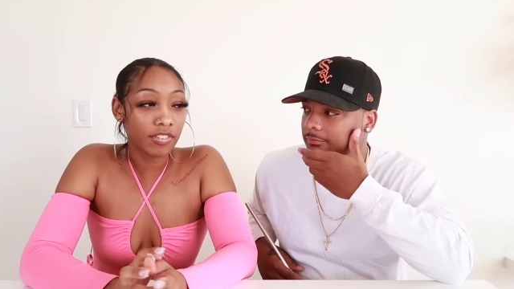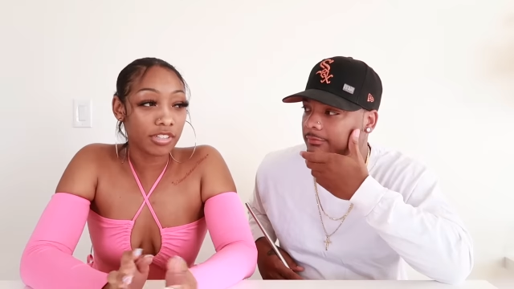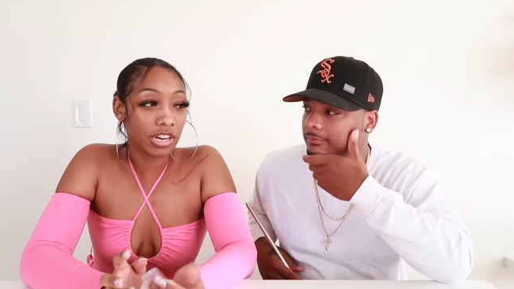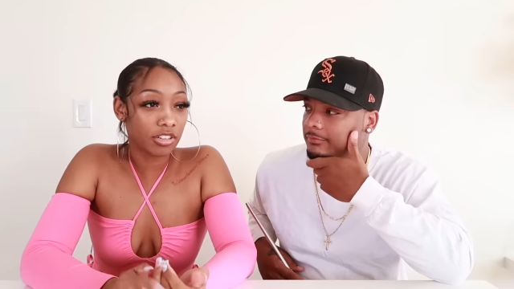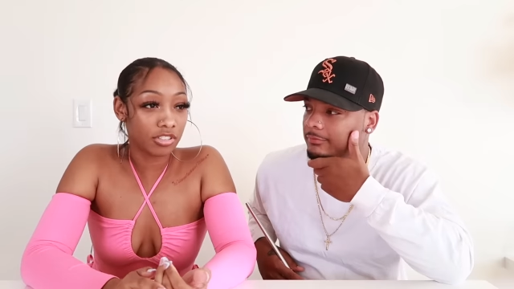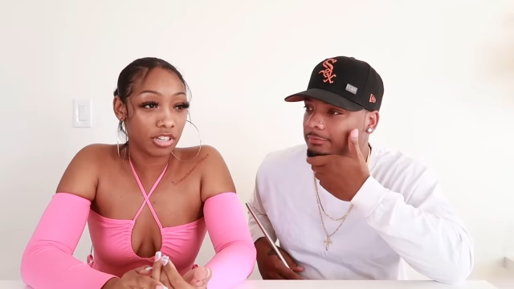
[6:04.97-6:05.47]
Speaker 1: I've
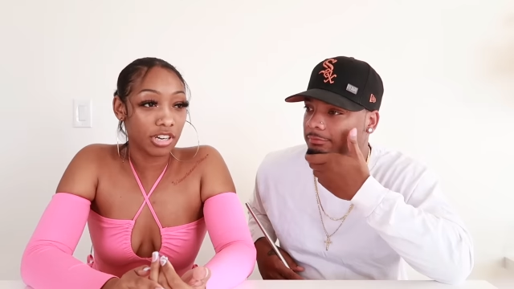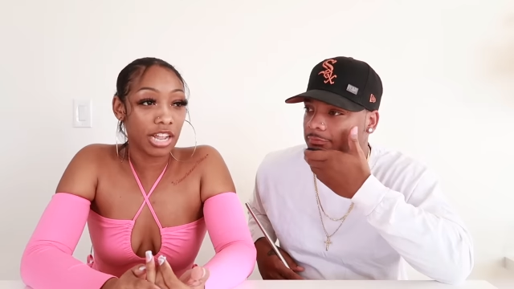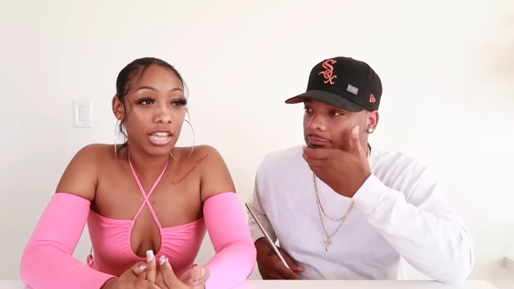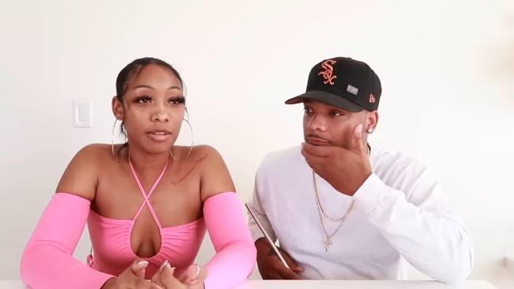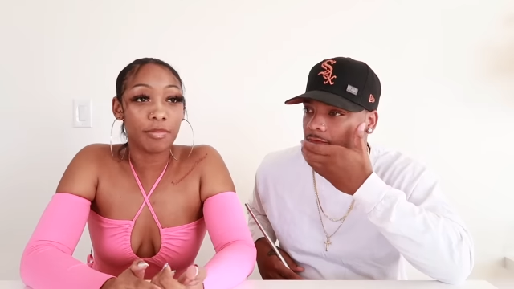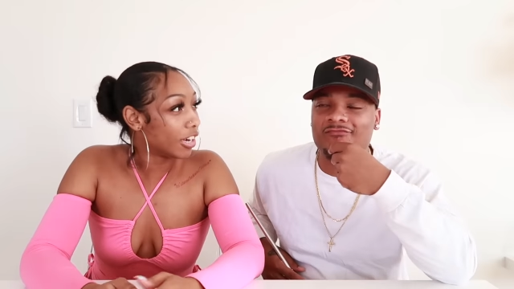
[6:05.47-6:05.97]
learned how
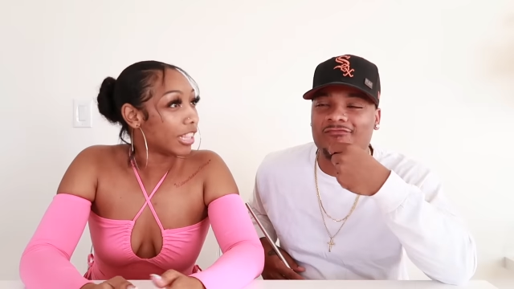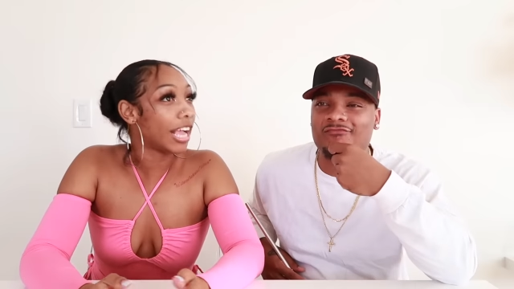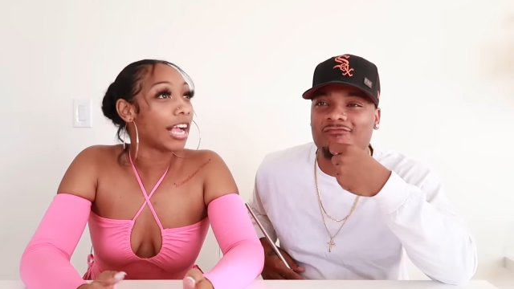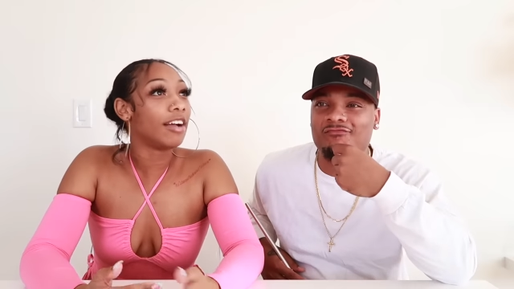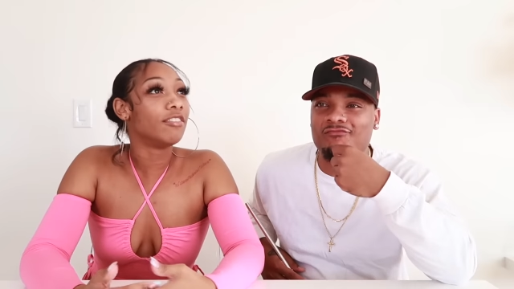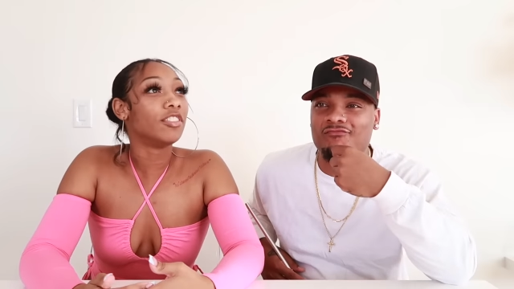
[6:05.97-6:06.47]
strong I am, or
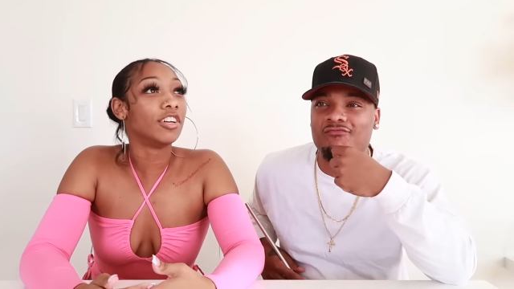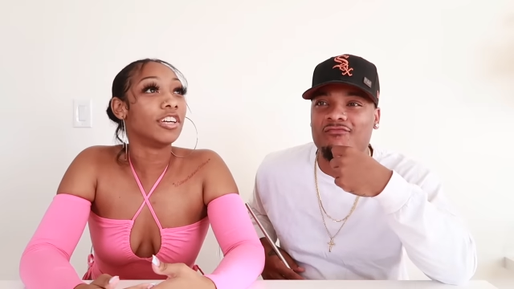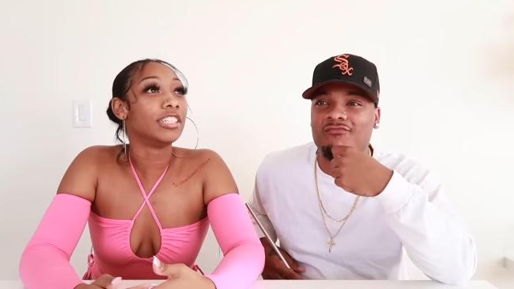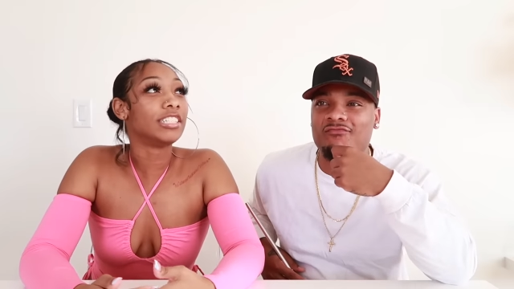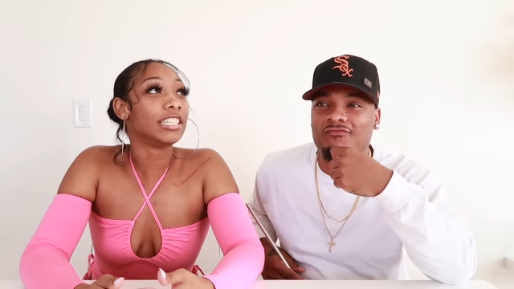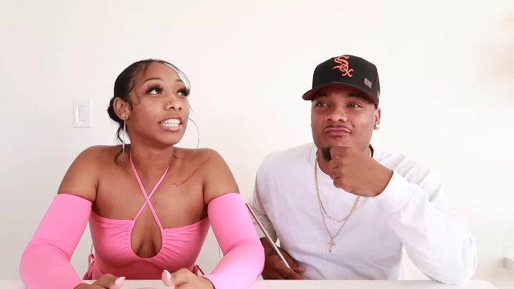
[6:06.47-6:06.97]
like I've
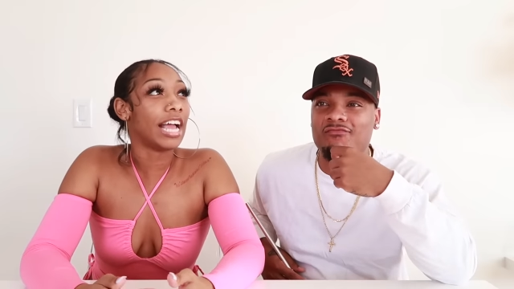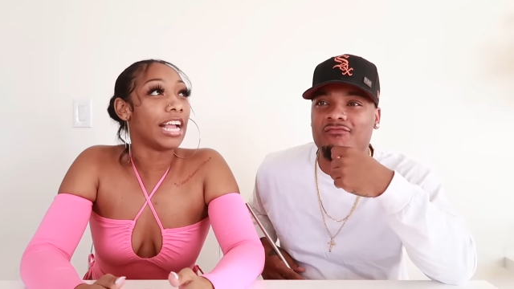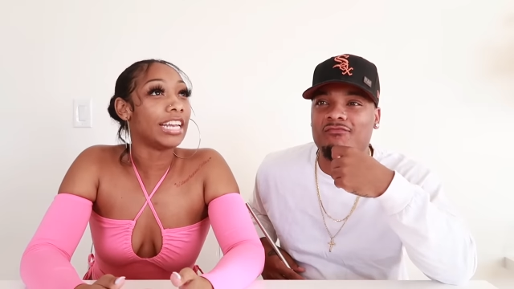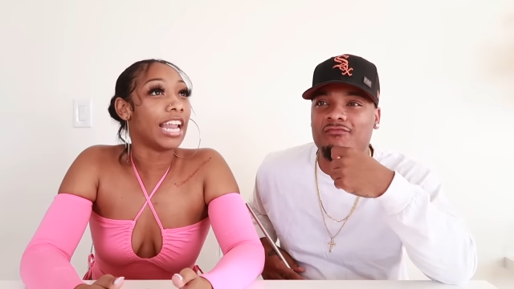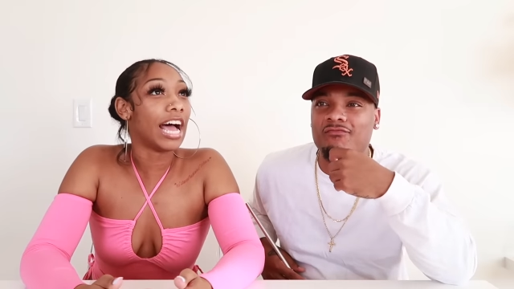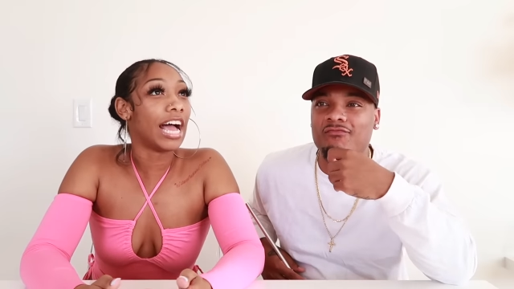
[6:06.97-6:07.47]
learned to
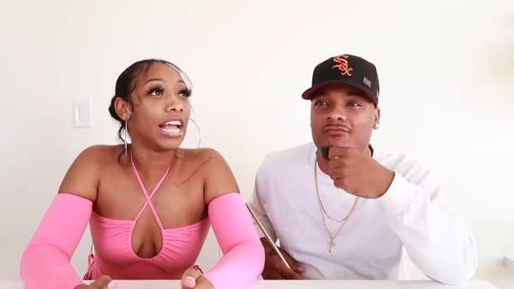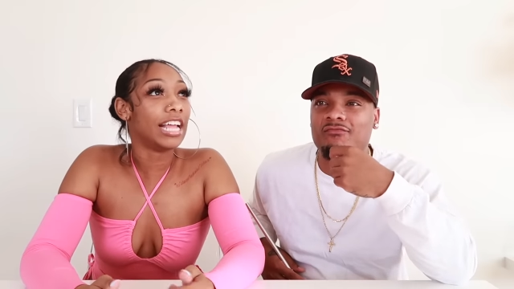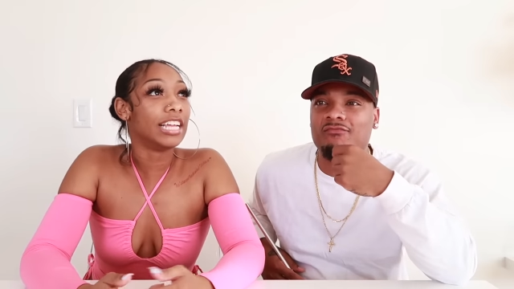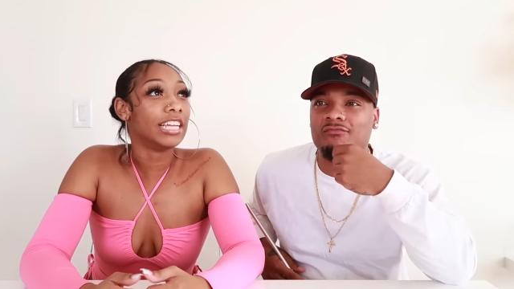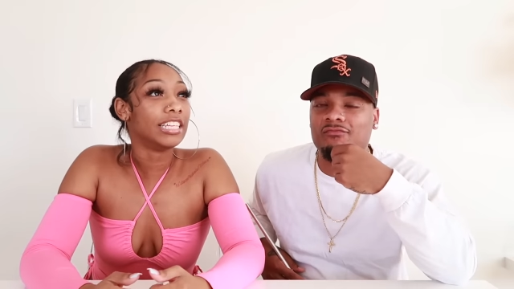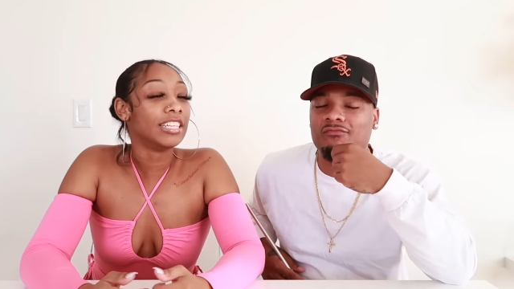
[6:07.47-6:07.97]
like
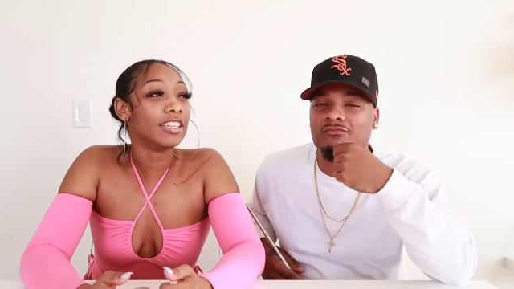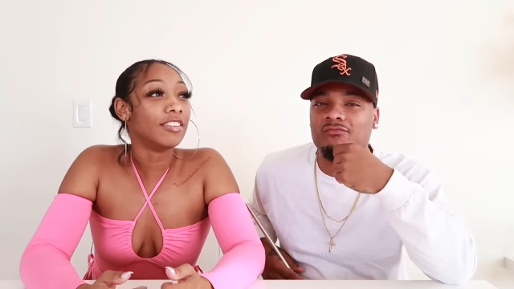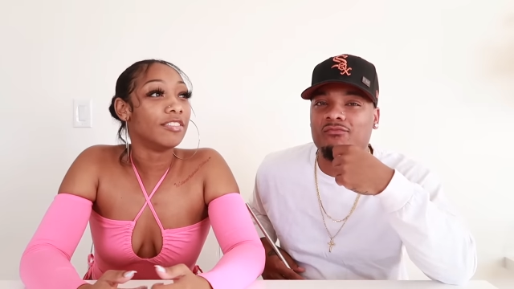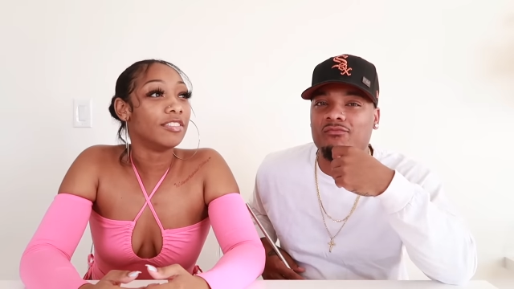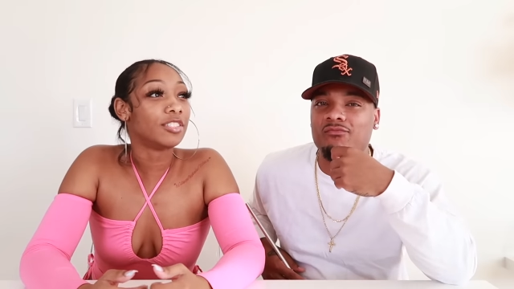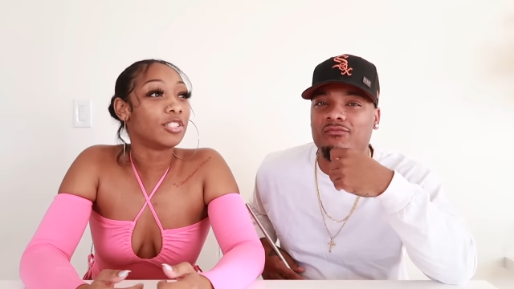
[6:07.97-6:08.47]
not
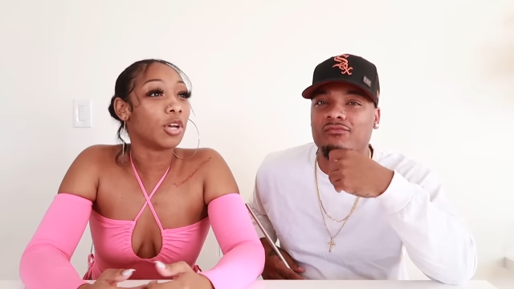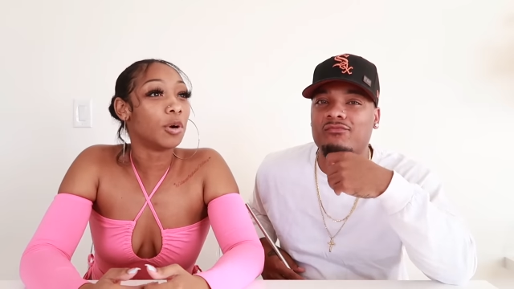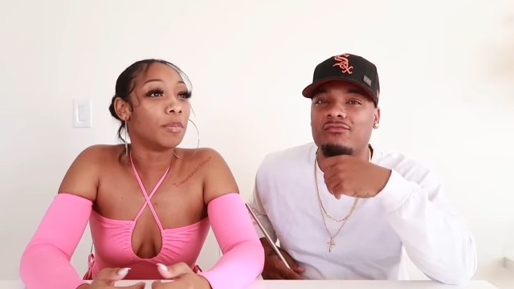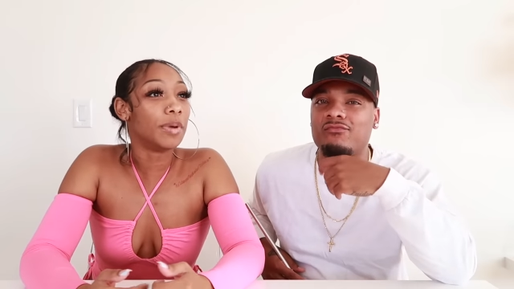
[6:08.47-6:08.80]
so